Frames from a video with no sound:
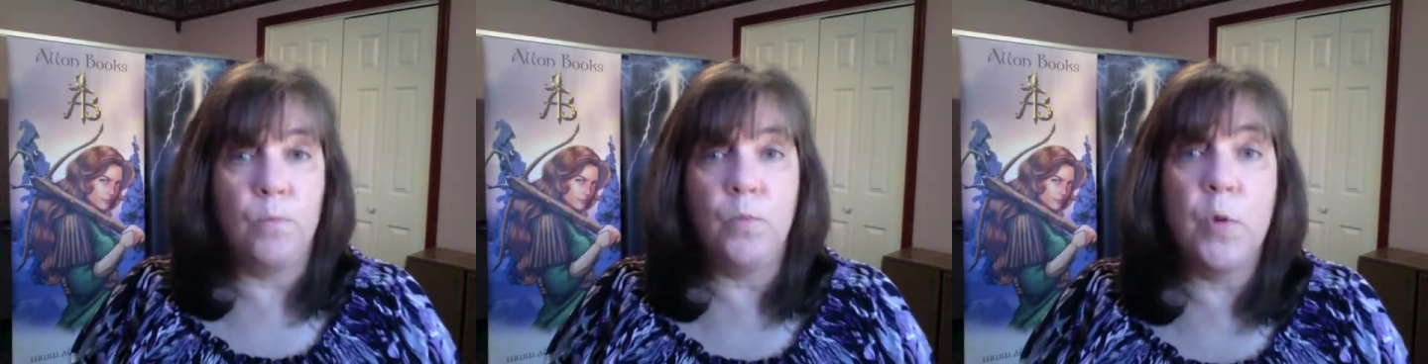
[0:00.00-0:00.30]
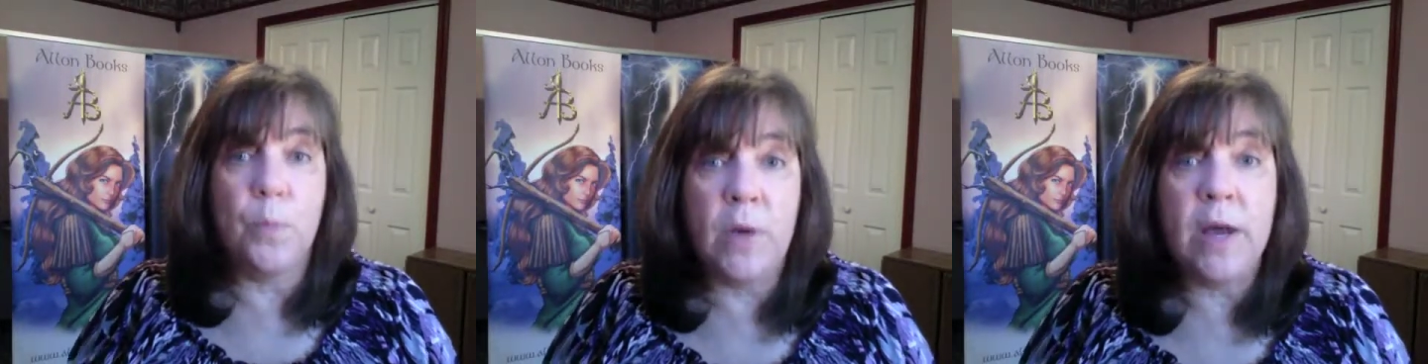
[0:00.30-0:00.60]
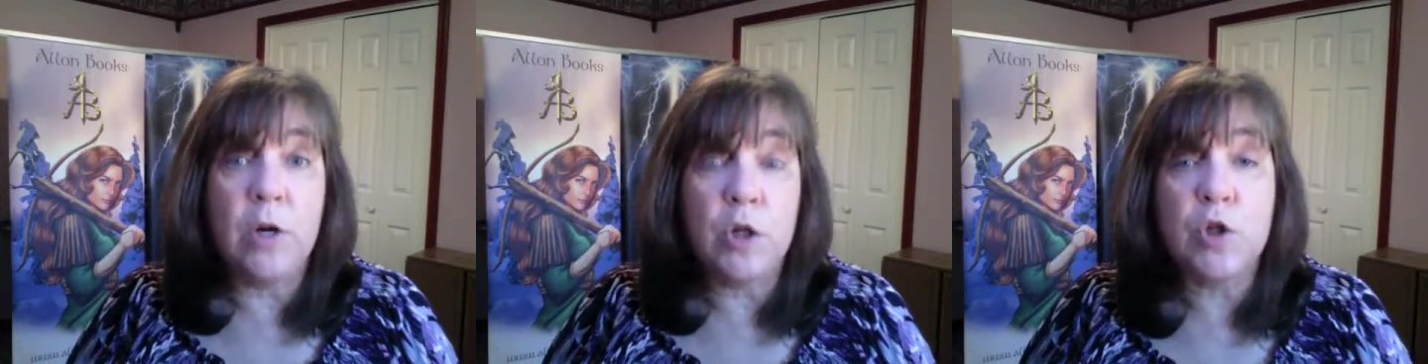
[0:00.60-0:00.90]
your
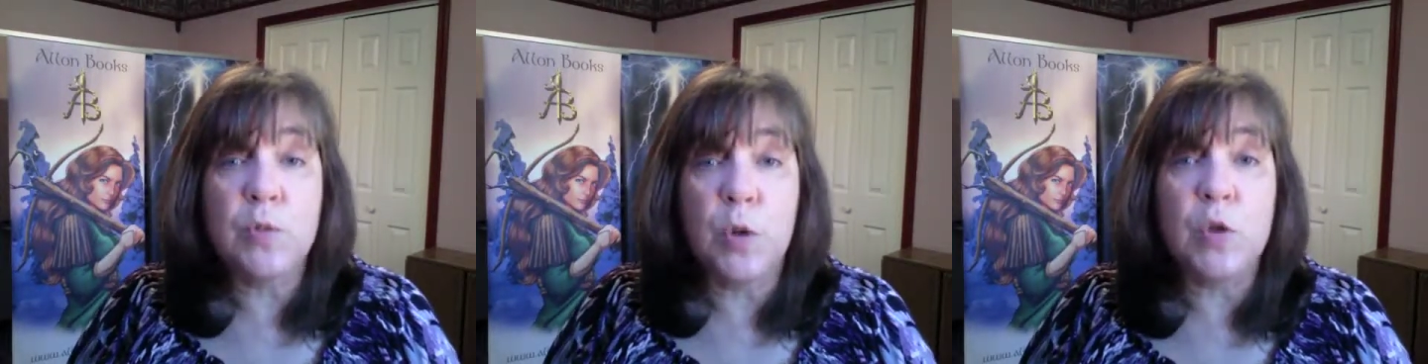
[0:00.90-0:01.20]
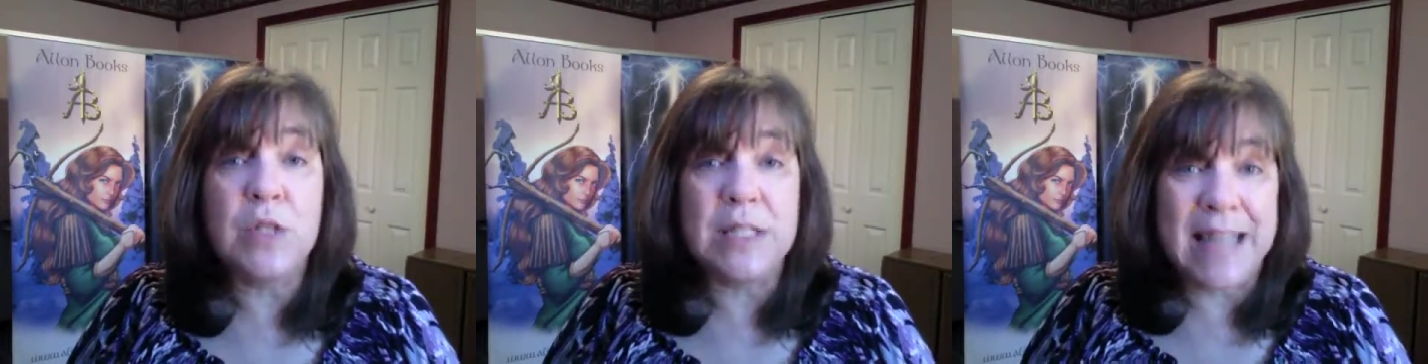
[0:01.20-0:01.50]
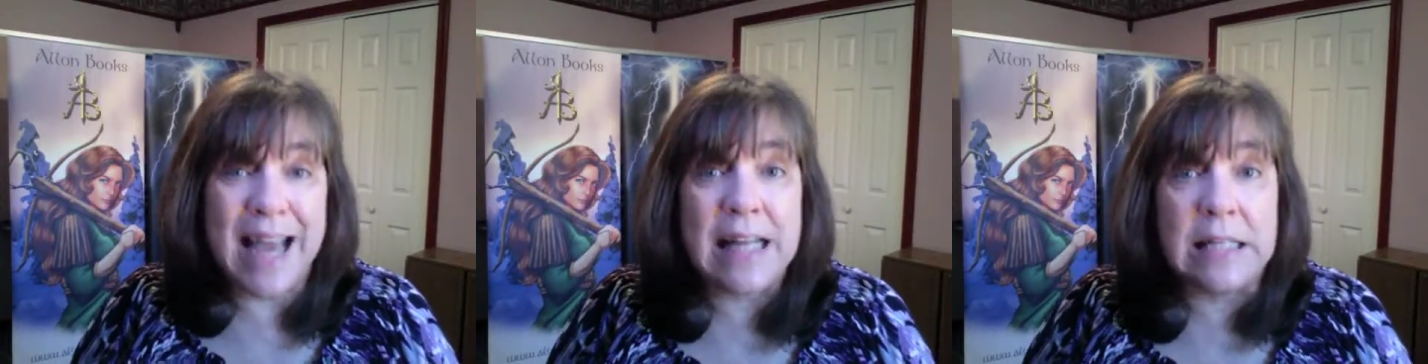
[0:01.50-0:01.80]
character's
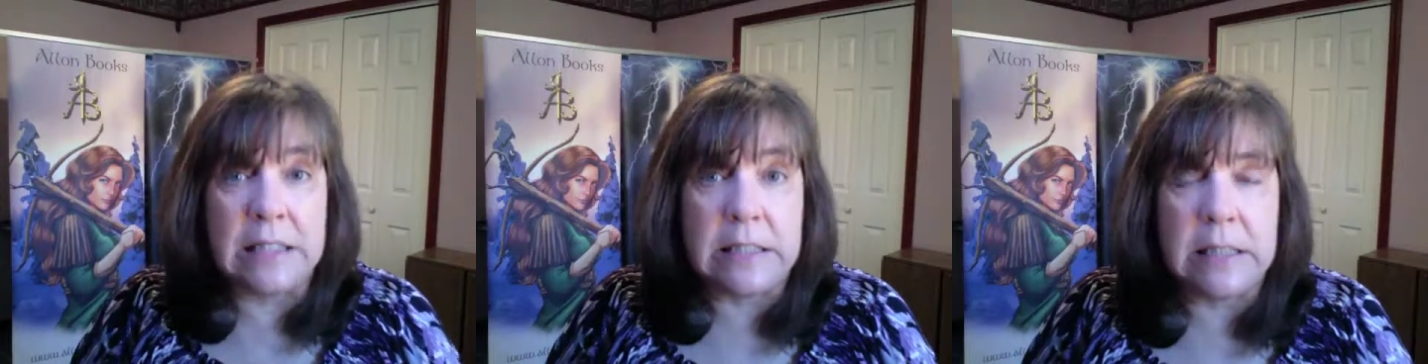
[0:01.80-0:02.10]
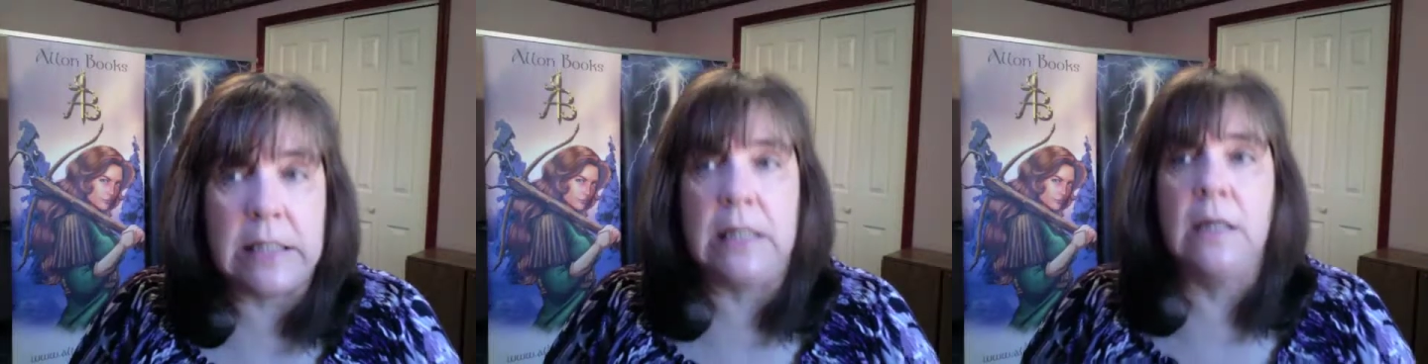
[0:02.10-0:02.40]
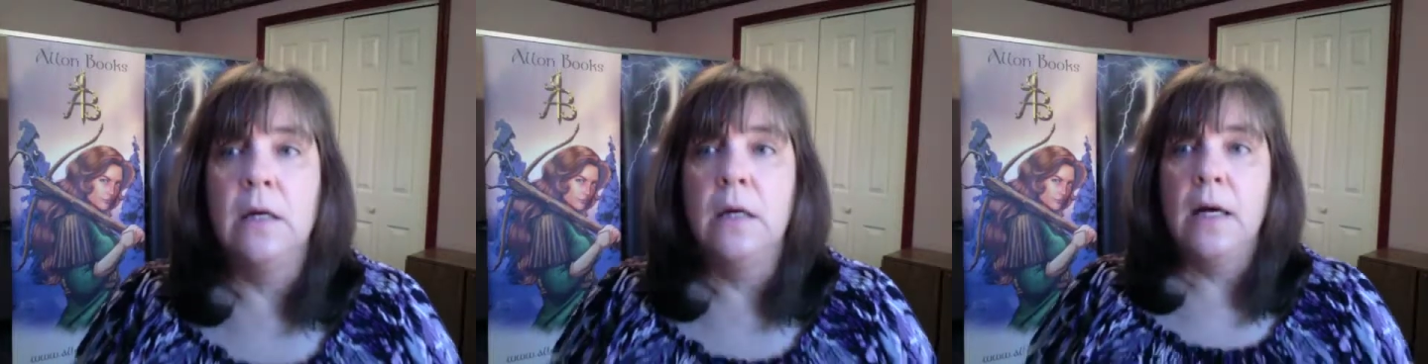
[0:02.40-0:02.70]
personality
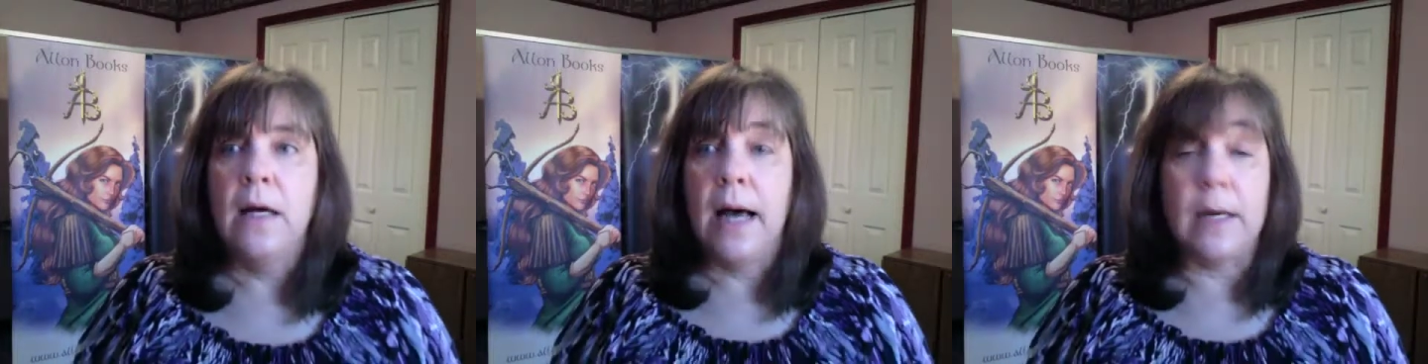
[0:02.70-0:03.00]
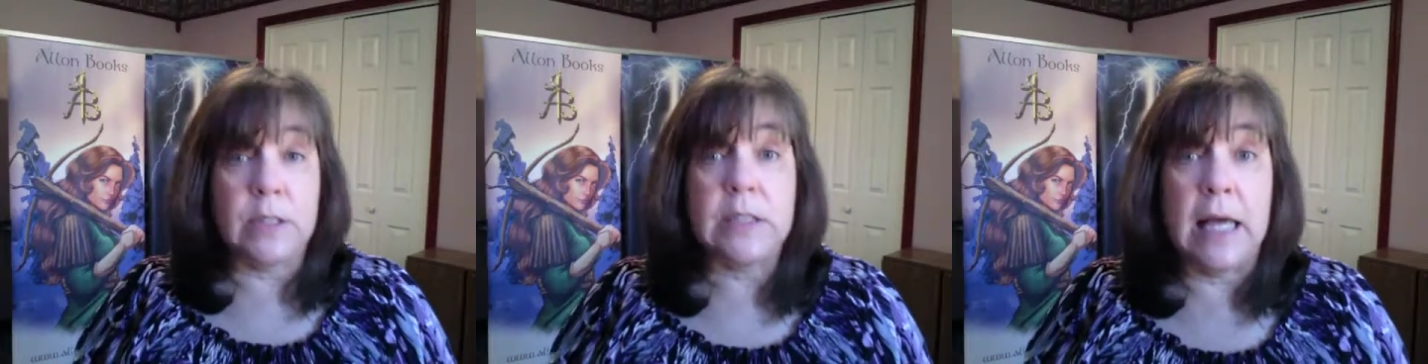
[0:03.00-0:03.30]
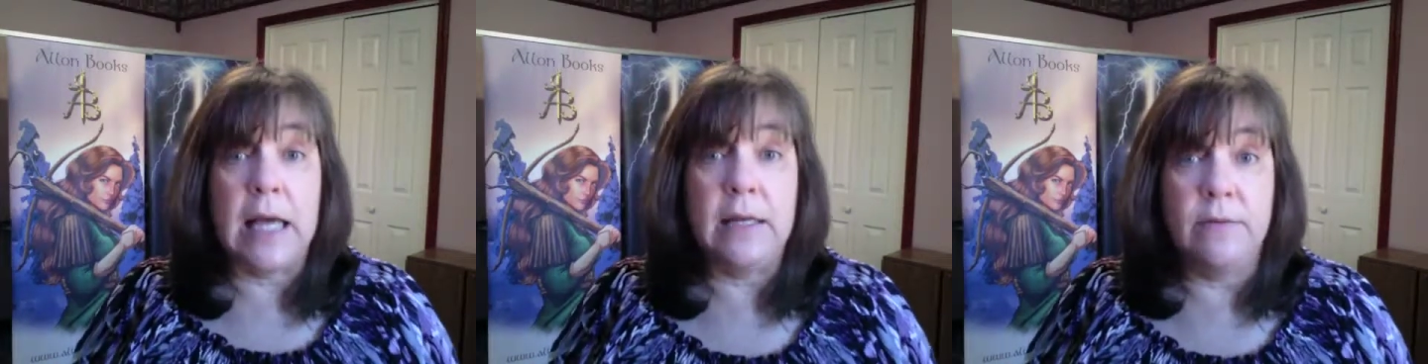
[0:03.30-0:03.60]

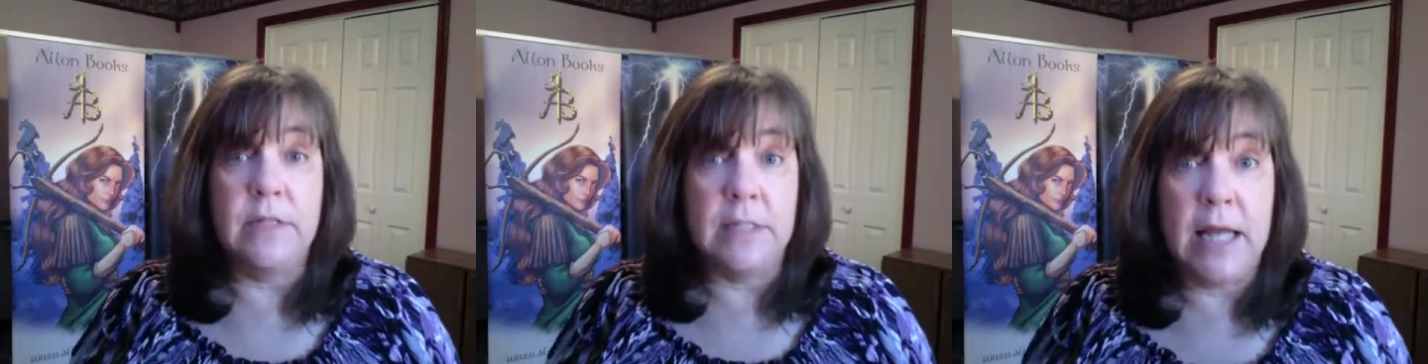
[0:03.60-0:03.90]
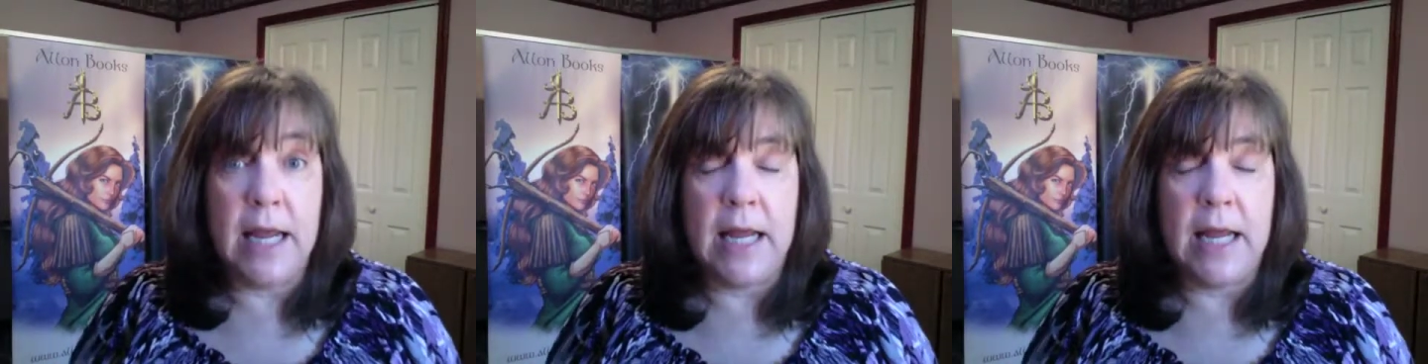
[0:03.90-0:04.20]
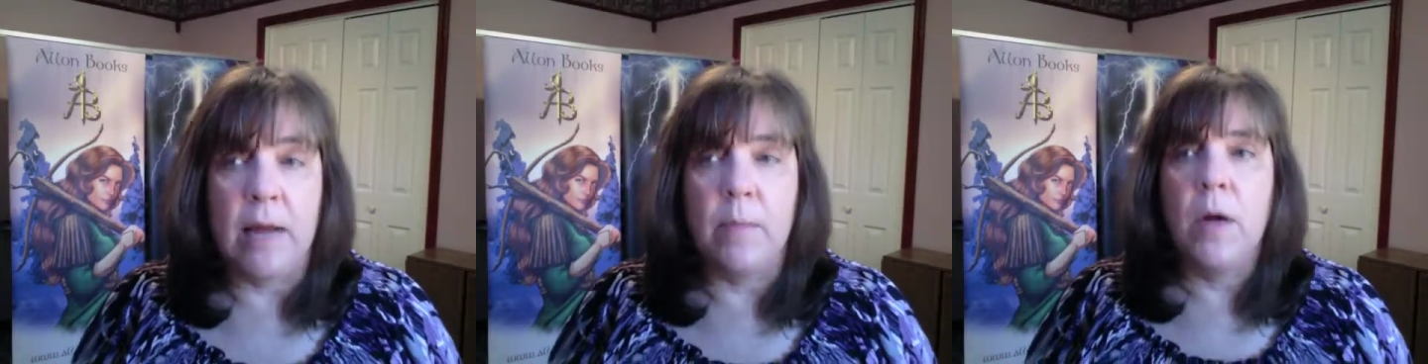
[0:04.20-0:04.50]
outside of the name.